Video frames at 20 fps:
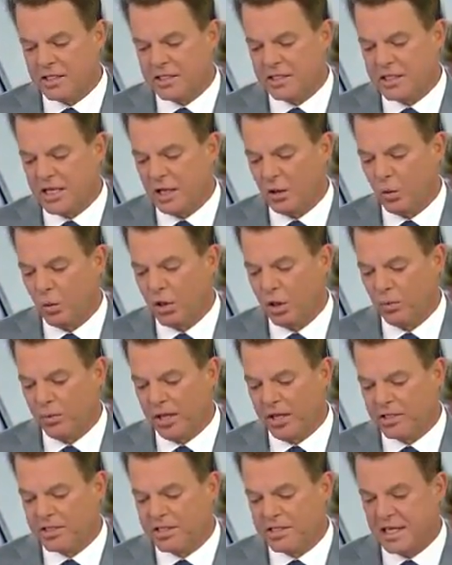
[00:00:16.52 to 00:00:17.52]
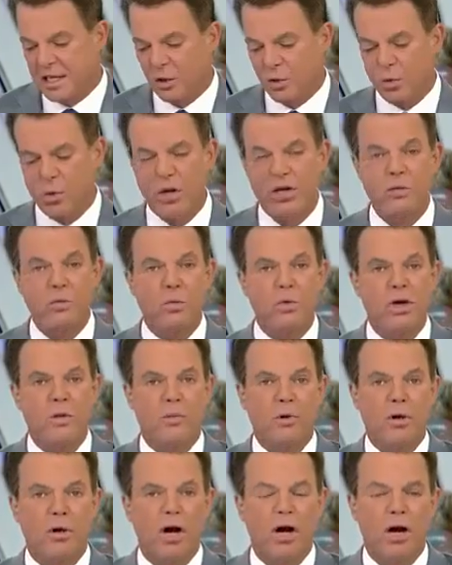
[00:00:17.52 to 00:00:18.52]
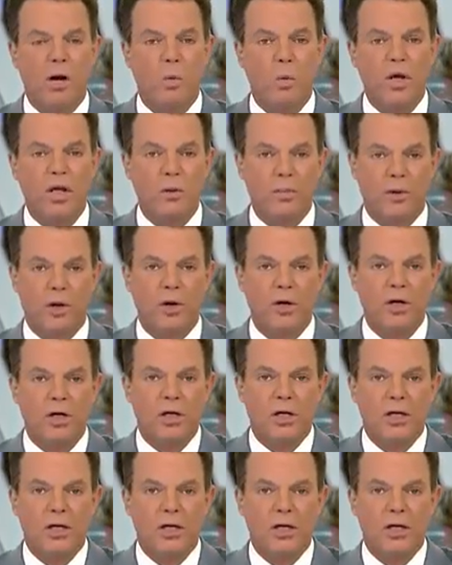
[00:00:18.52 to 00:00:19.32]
Del Quentin Wilbur,